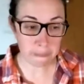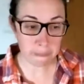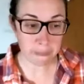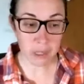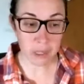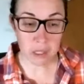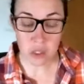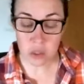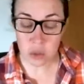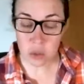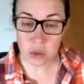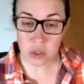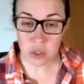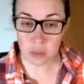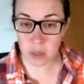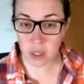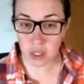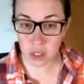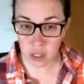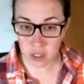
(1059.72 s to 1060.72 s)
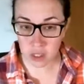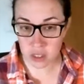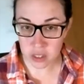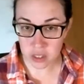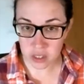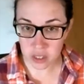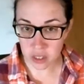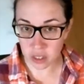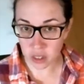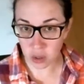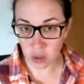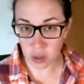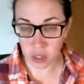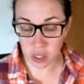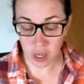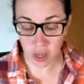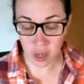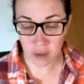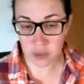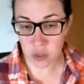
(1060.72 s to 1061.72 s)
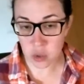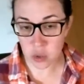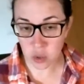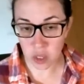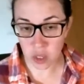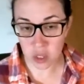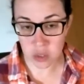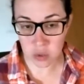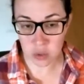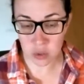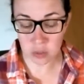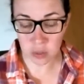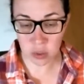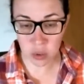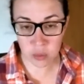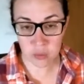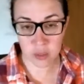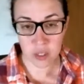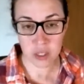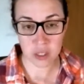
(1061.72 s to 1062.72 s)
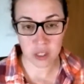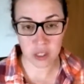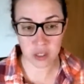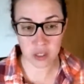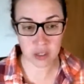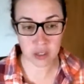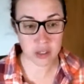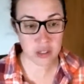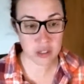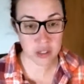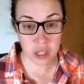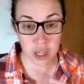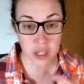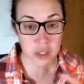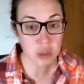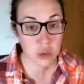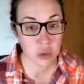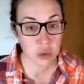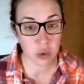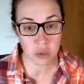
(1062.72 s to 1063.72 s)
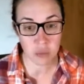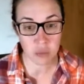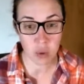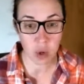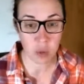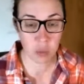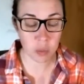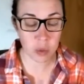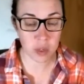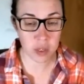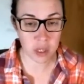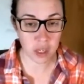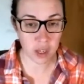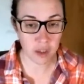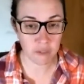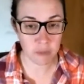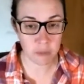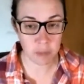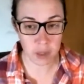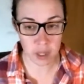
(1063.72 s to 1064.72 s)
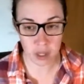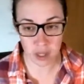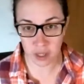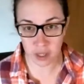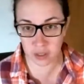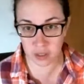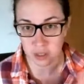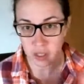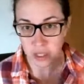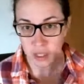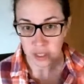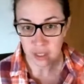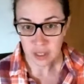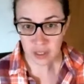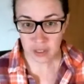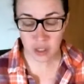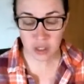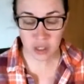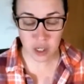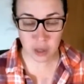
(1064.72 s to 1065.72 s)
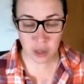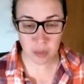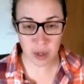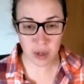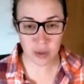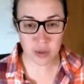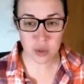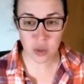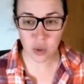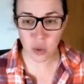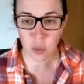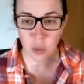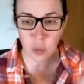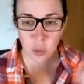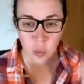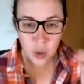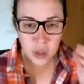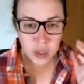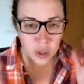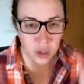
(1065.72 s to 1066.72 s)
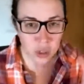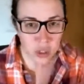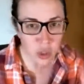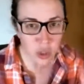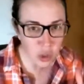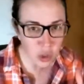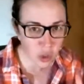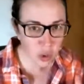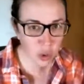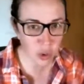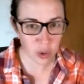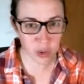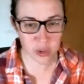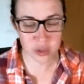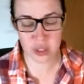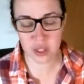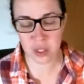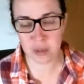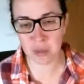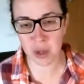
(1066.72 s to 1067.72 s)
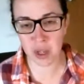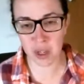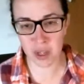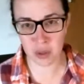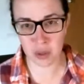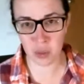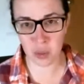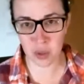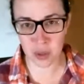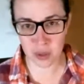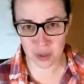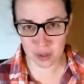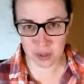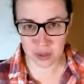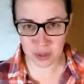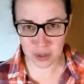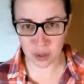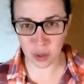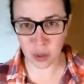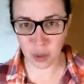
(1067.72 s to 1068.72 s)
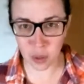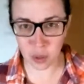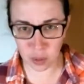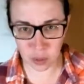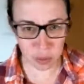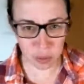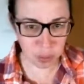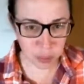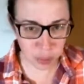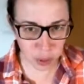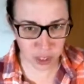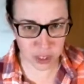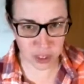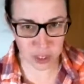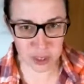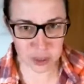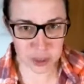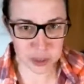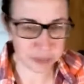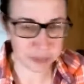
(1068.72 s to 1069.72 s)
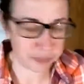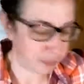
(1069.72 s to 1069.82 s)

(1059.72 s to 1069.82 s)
use some of the content that I already have and try to improve it. And that's sort of what we have been talking about. So what are your goals in mind with this whole project?